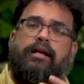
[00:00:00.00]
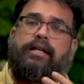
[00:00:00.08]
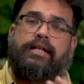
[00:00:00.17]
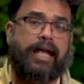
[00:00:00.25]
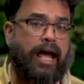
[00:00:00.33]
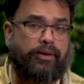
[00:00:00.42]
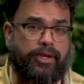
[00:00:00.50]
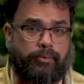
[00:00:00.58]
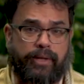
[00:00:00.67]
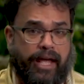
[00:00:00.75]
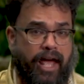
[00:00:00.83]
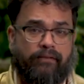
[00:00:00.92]
Now that
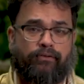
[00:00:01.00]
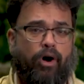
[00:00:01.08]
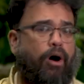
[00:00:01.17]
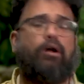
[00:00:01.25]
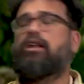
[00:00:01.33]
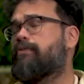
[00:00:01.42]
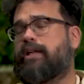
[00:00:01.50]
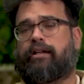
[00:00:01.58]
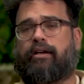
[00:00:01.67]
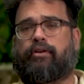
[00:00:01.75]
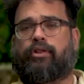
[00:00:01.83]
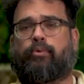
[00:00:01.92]
we have all of that
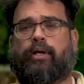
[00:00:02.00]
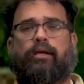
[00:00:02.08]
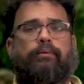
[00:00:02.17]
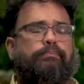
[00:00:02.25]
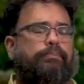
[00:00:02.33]
out of the way,